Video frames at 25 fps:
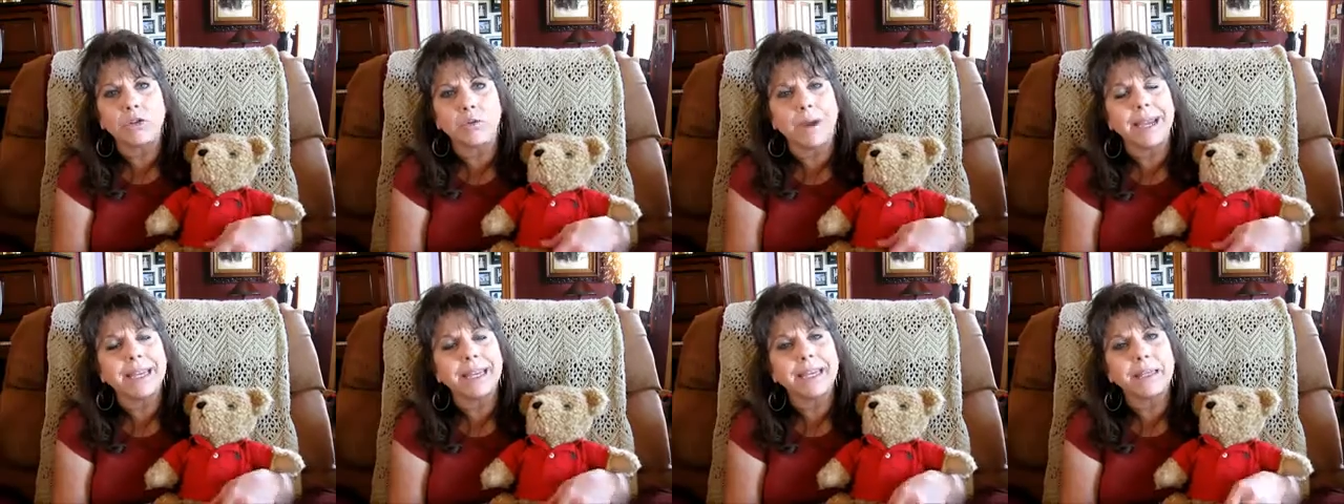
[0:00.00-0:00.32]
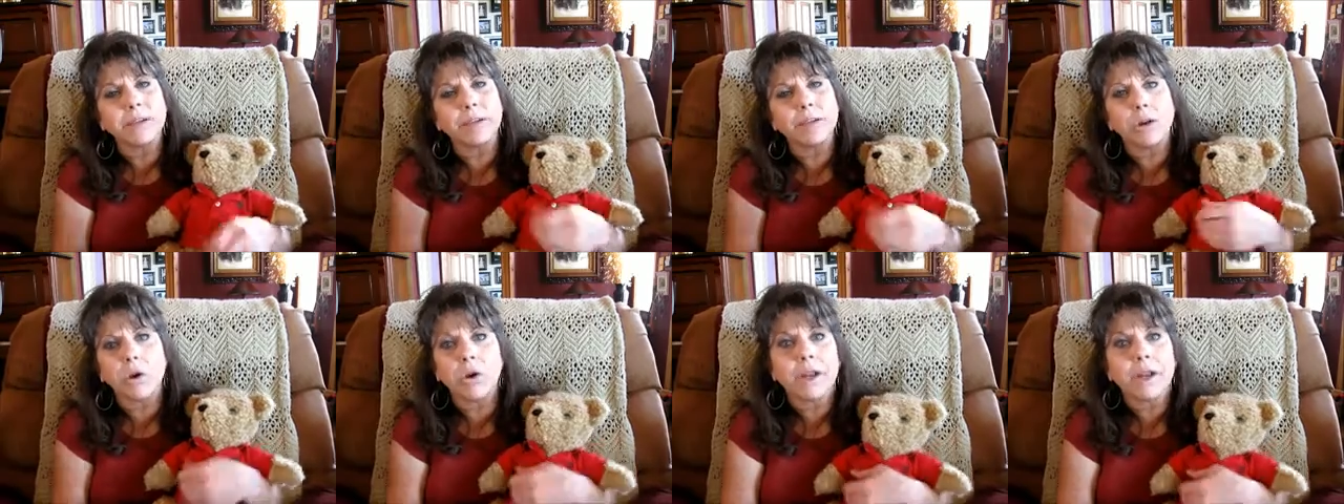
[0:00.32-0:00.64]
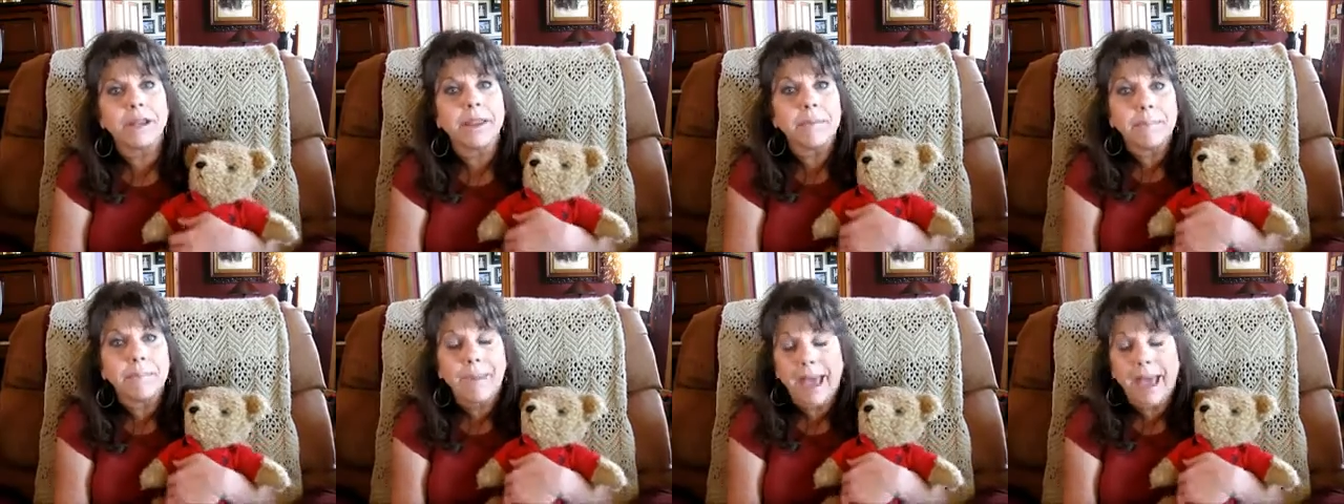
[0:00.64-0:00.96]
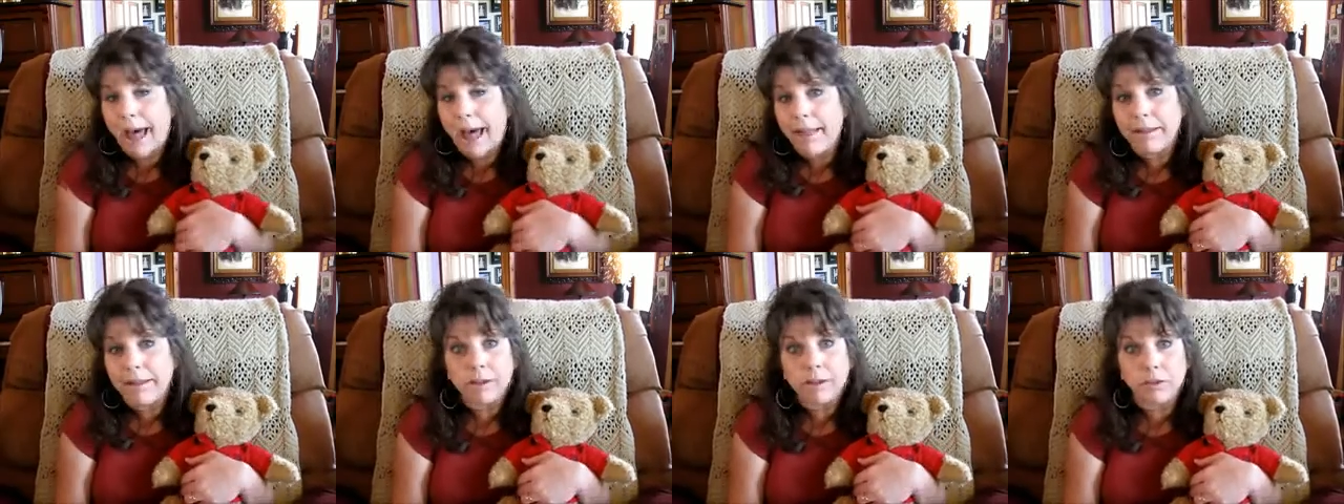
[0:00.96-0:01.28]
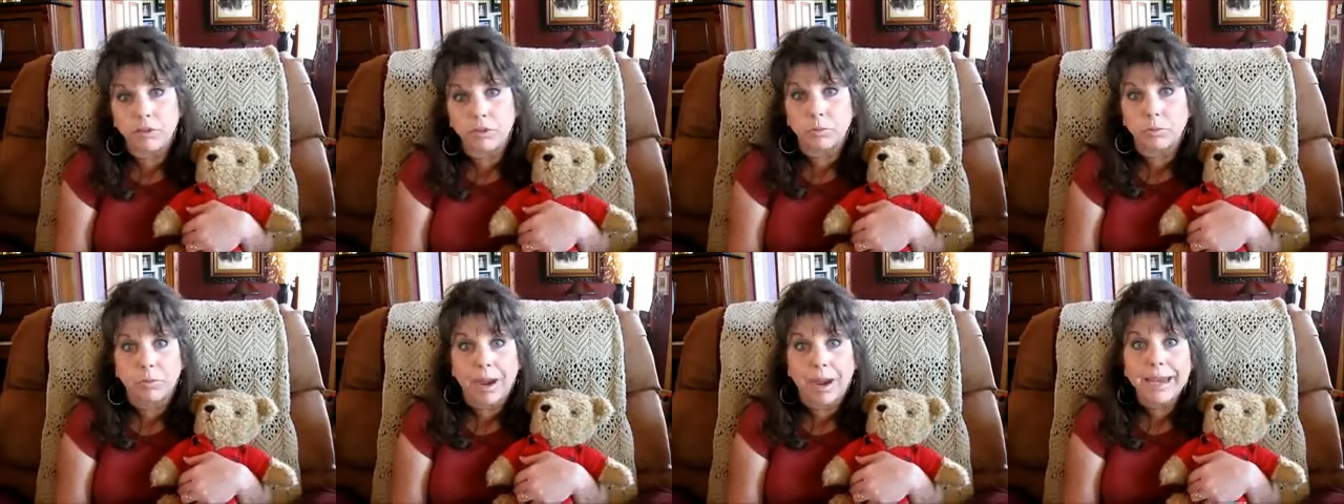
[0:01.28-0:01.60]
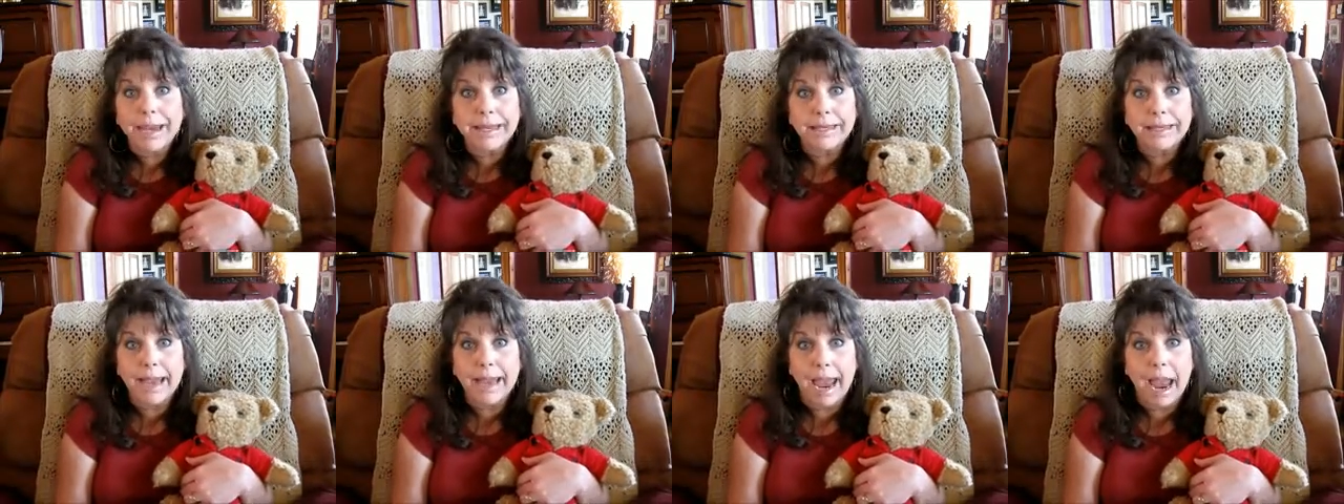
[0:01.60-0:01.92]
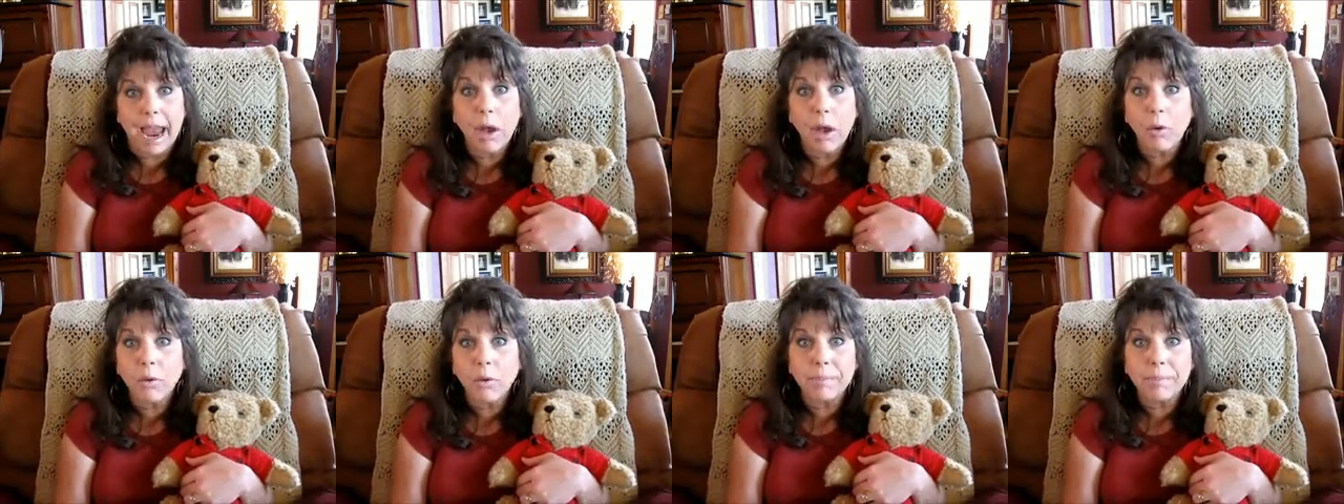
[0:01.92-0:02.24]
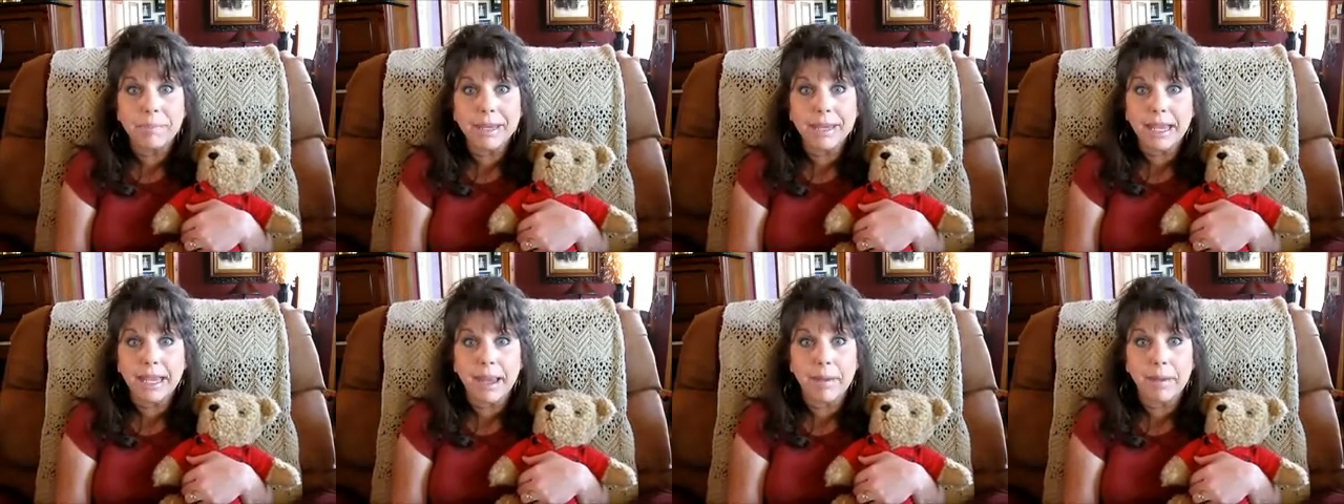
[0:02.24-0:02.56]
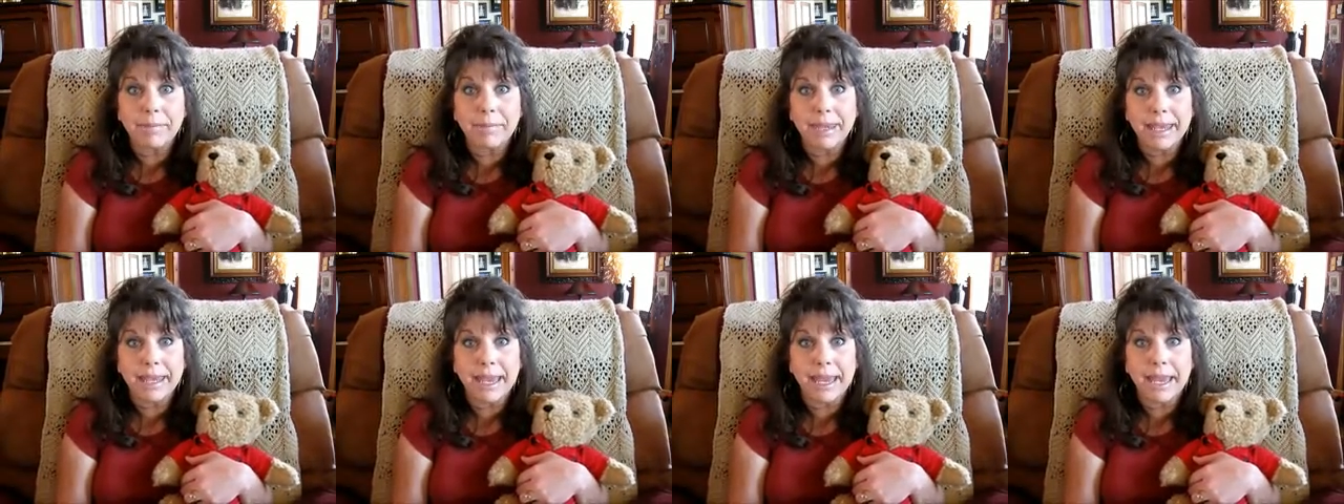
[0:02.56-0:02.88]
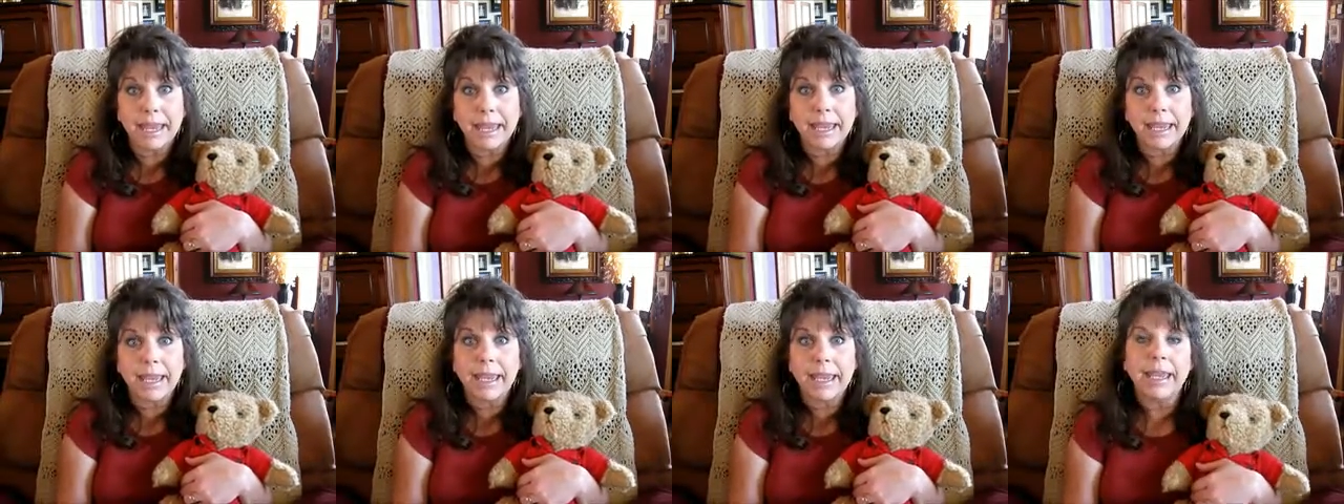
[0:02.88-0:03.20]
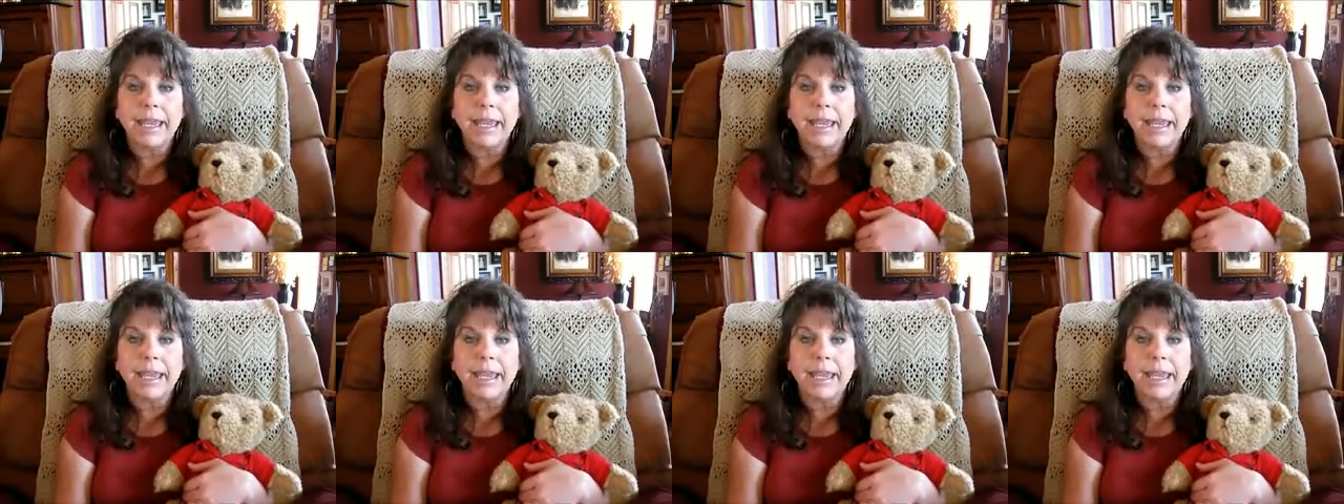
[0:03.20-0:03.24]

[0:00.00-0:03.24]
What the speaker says: do I get to go to the palace right now and become king?